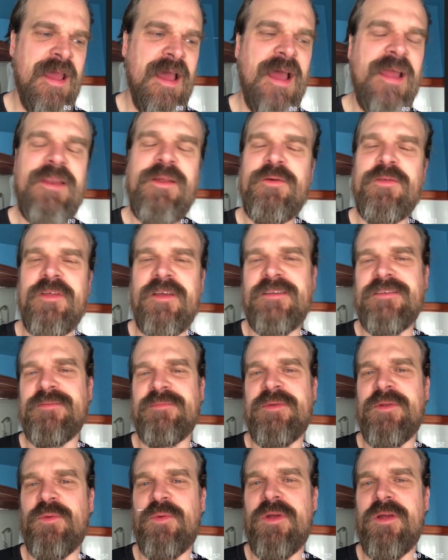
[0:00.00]
I know things have
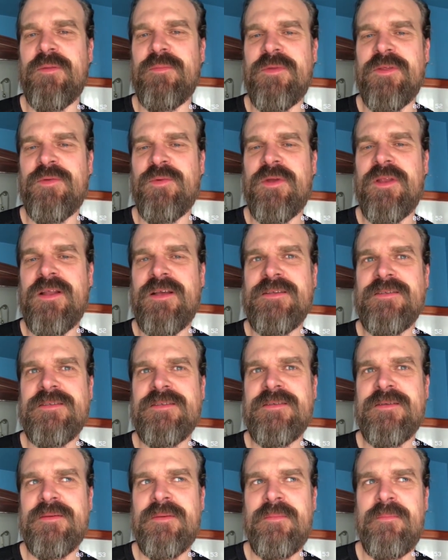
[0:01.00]
been weird between
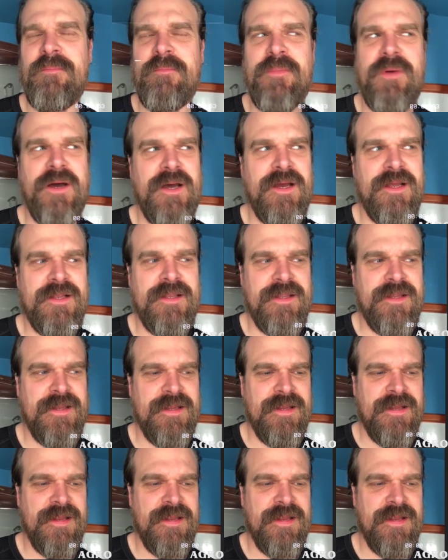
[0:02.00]
us, but